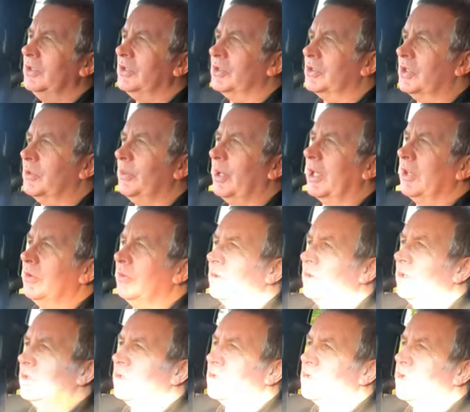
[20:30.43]
just come out of the
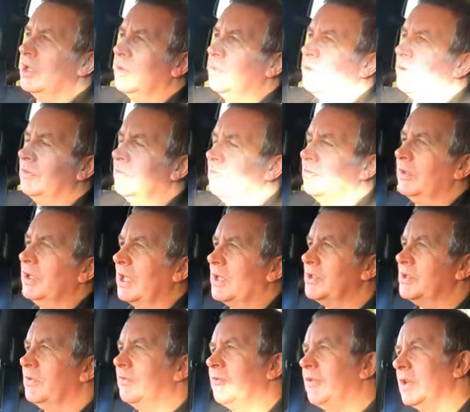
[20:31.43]
workshop, and
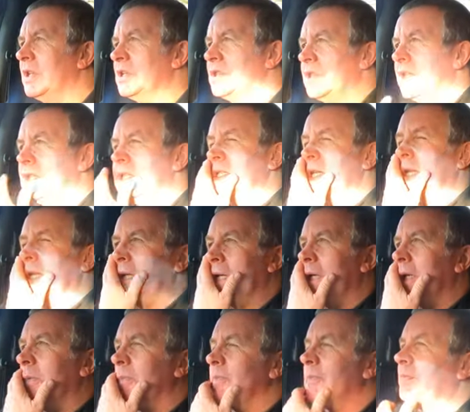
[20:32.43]
Lance had finished detailing
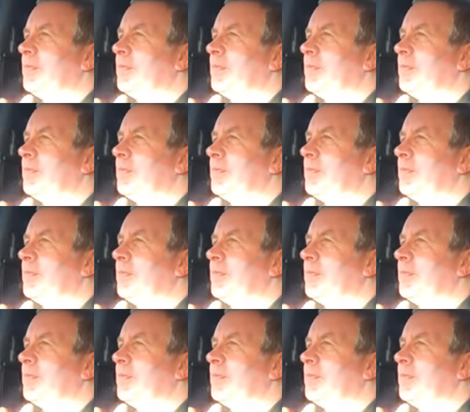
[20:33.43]
it.